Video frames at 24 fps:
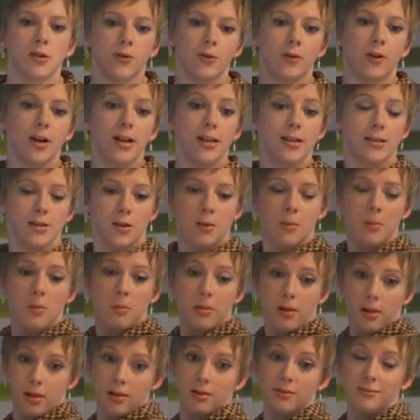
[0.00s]
for
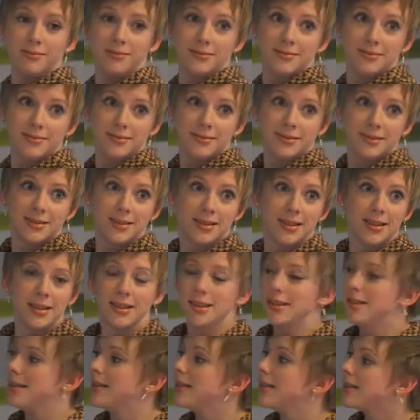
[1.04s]
example,
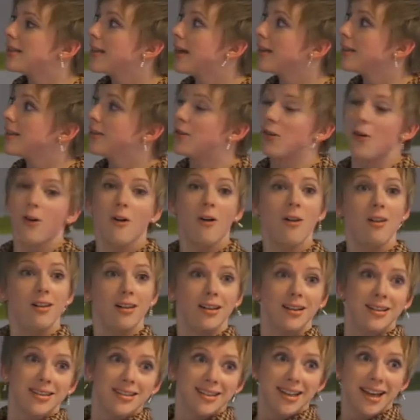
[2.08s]
that doll,
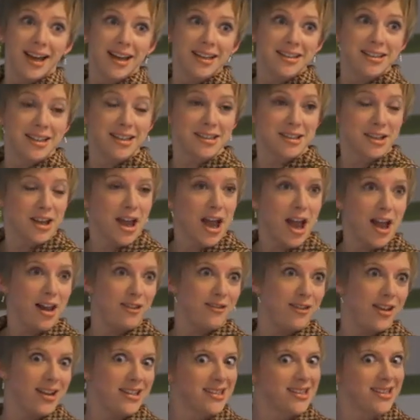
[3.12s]
that's
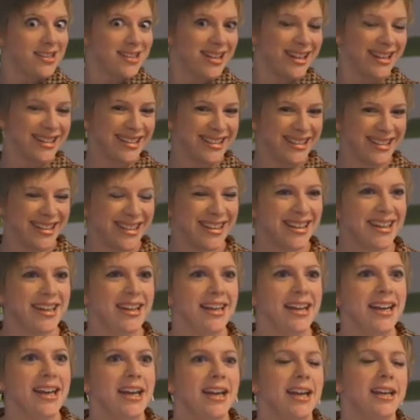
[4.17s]
Elvis,
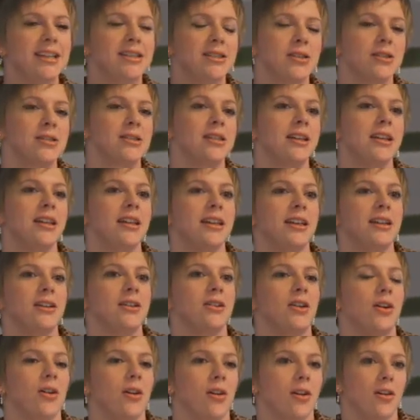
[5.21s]
it's a singing
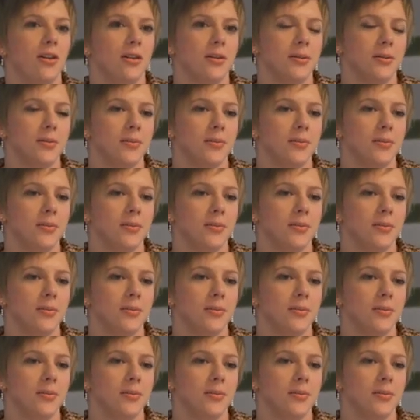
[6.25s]
doll.